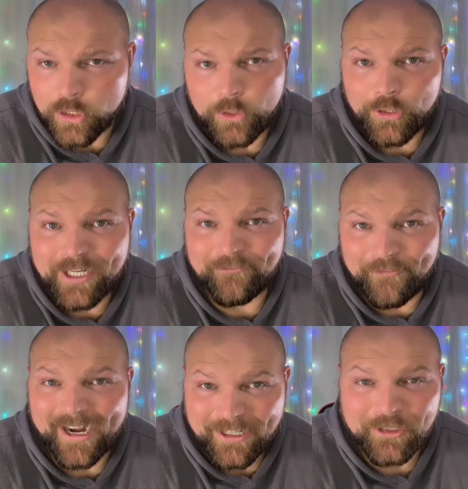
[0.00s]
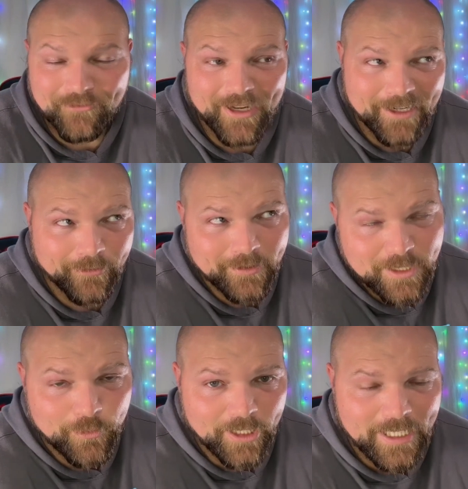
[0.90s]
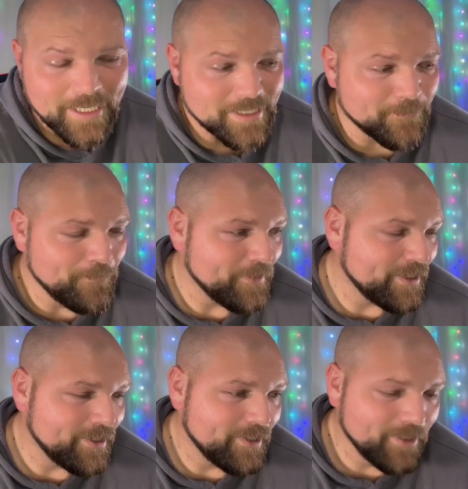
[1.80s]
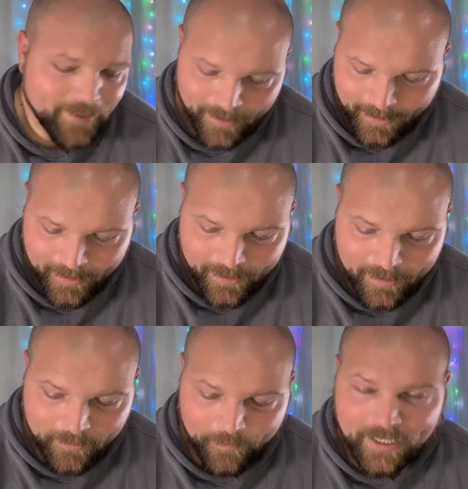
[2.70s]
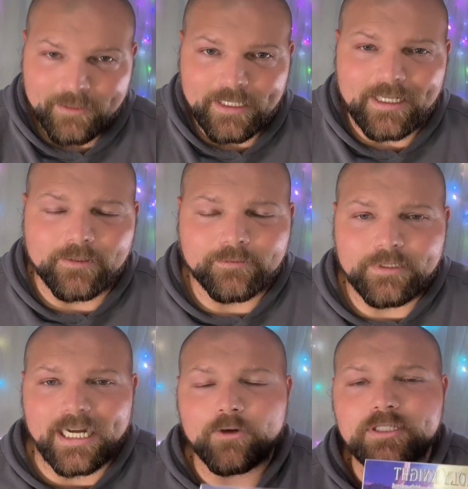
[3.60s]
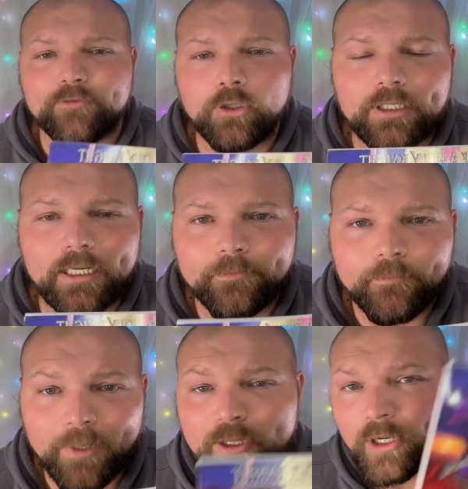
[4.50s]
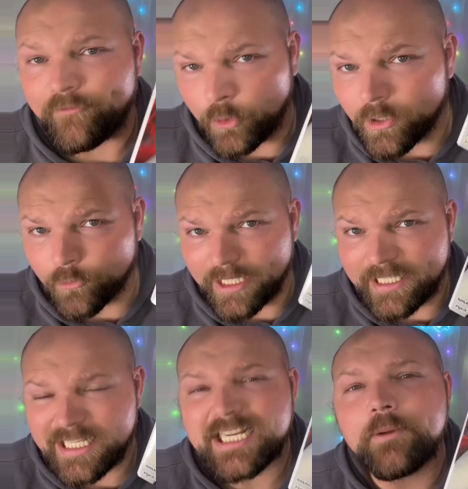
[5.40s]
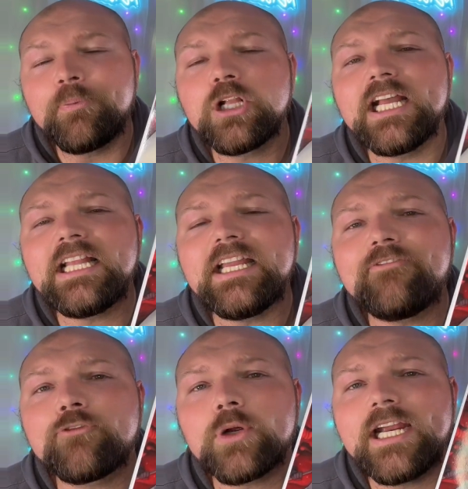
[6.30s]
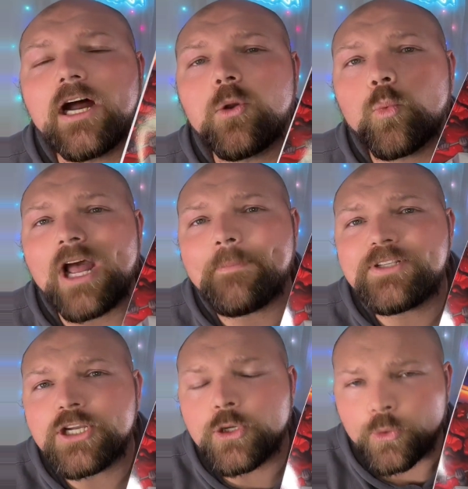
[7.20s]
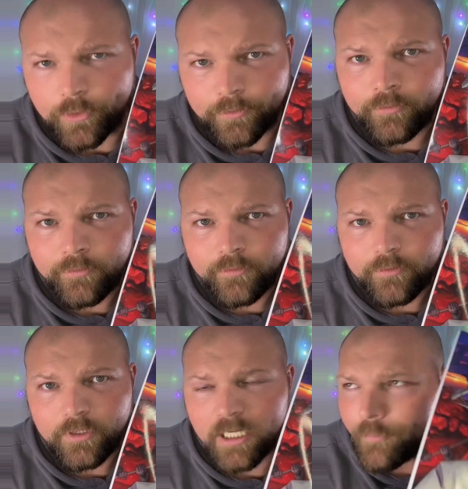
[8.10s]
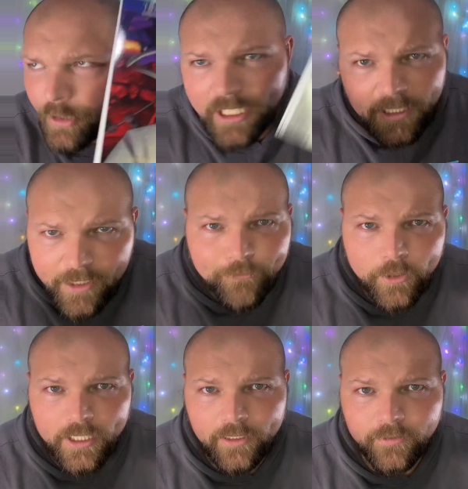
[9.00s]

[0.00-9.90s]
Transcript: you can find on Fiverr. It's pretty nice. But yeah, Diaries of a Hollow By the way, if you want to read this, completely free on Webtoon. Completely free.